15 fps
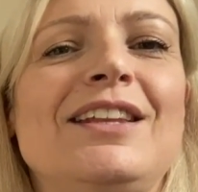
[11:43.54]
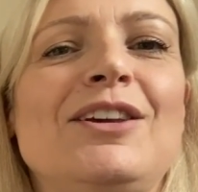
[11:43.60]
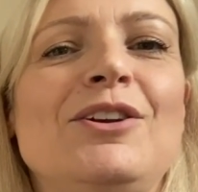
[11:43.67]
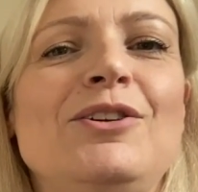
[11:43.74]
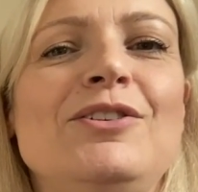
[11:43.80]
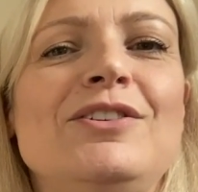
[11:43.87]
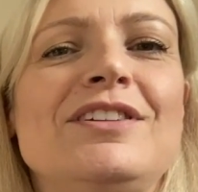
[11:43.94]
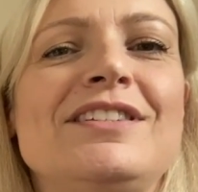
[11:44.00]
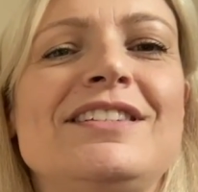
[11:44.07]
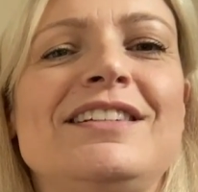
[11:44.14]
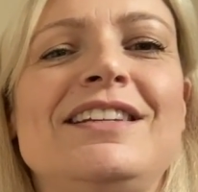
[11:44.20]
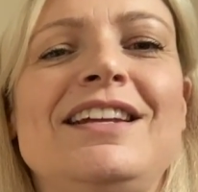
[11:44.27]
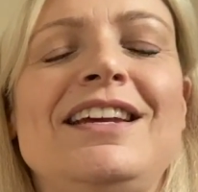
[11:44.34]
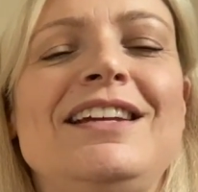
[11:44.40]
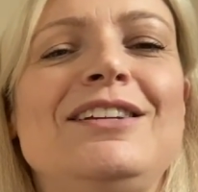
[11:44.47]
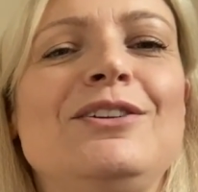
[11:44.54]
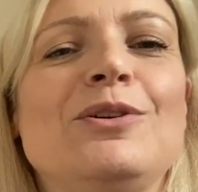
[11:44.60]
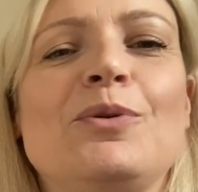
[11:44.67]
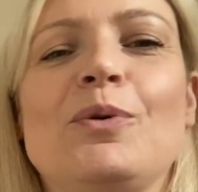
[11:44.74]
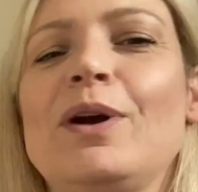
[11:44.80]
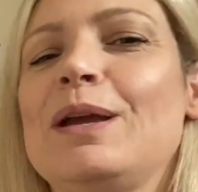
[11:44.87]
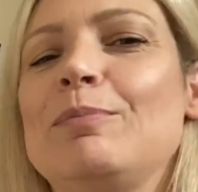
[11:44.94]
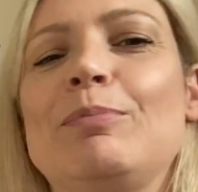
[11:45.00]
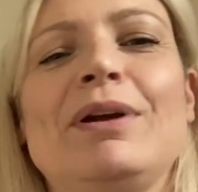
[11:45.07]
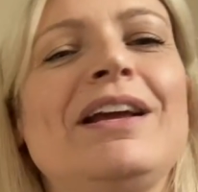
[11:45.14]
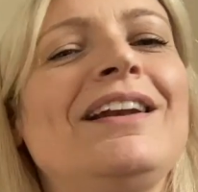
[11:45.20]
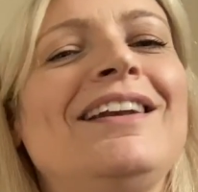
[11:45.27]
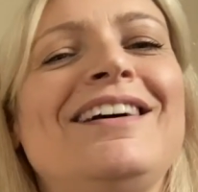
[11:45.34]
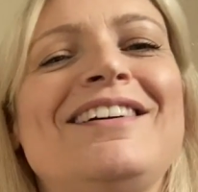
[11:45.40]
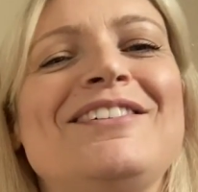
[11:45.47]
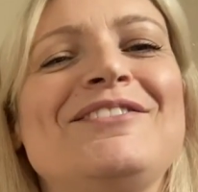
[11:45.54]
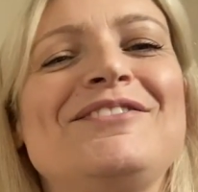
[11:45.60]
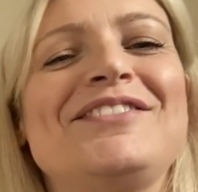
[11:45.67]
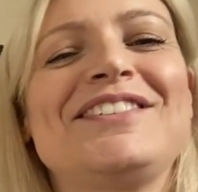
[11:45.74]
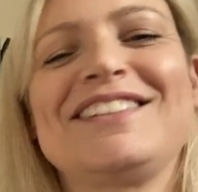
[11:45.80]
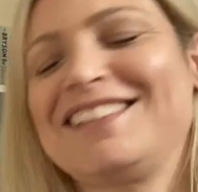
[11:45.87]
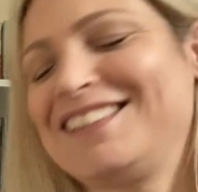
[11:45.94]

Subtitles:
Who doesn't need great big love?